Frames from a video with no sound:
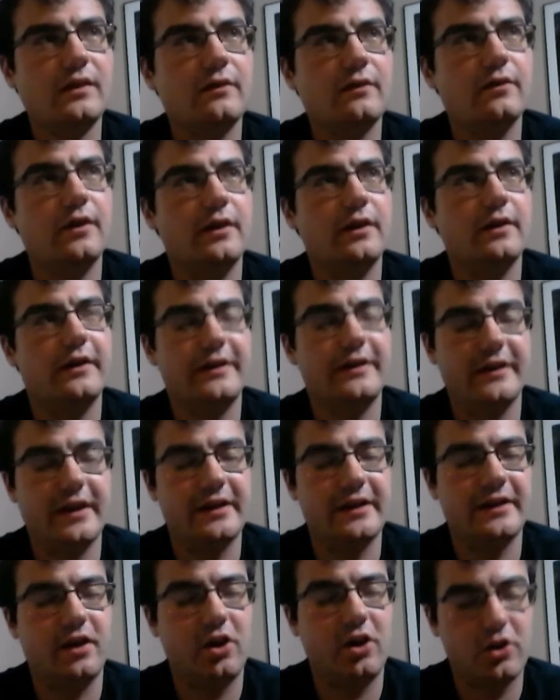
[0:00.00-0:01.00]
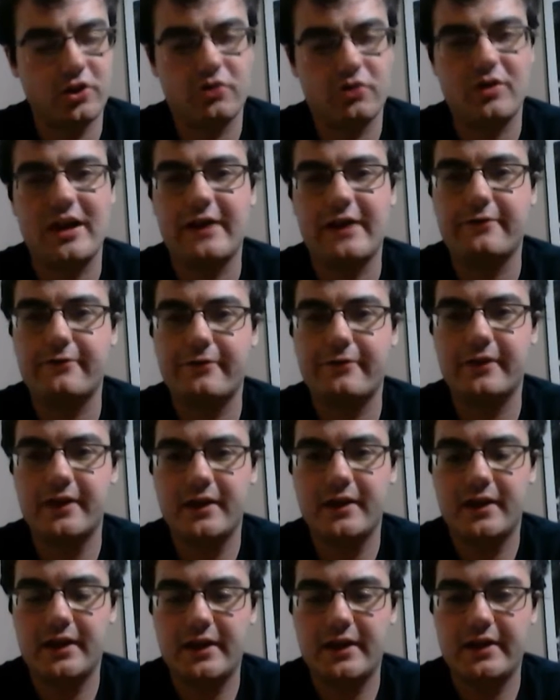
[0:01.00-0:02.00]
an autograph
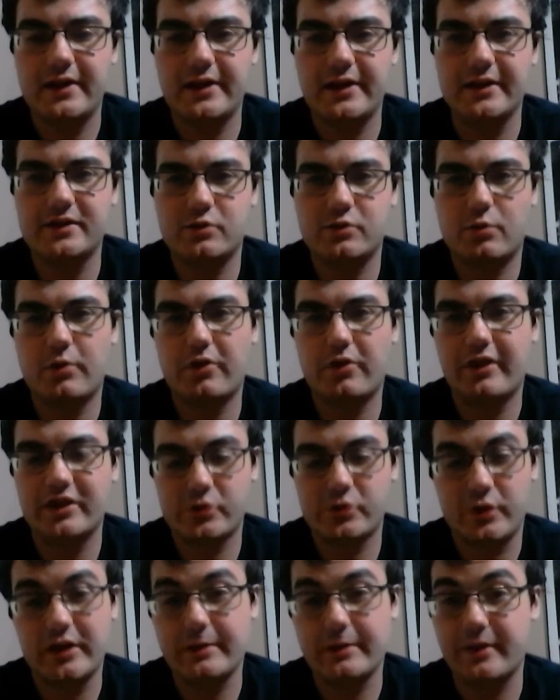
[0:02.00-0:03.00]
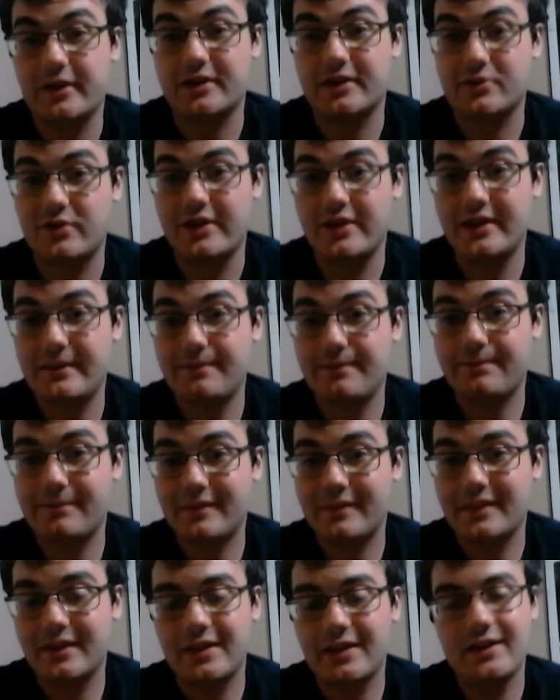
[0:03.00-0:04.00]
is normally like $20, right?
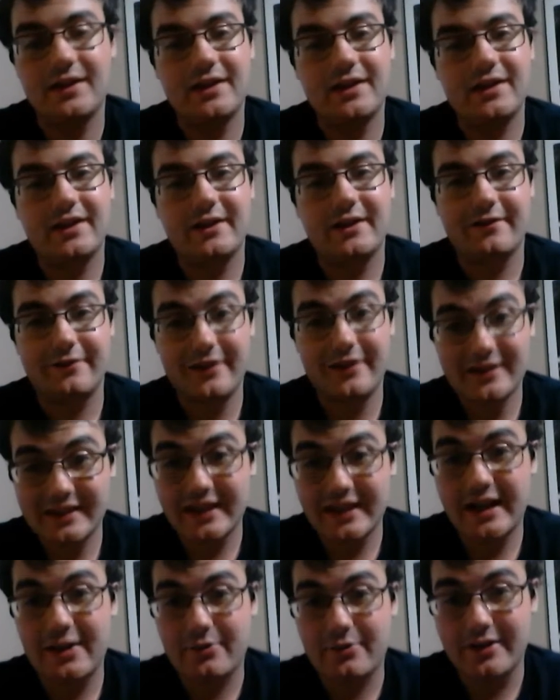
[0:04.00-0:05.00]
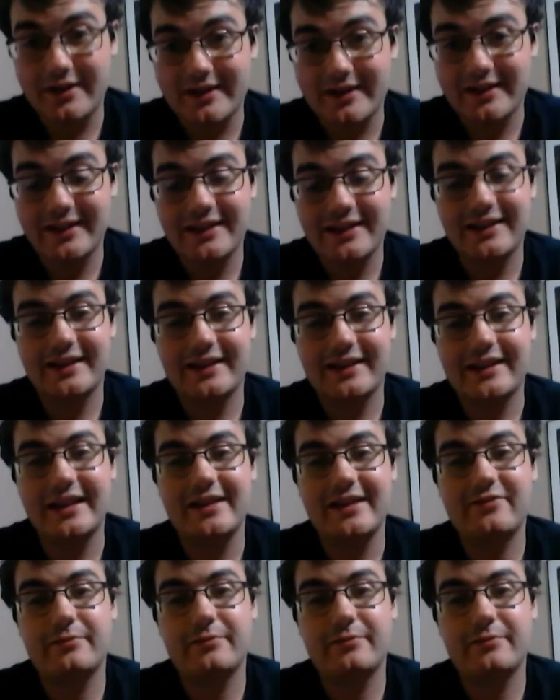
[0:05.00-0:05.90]
This guy Rick gave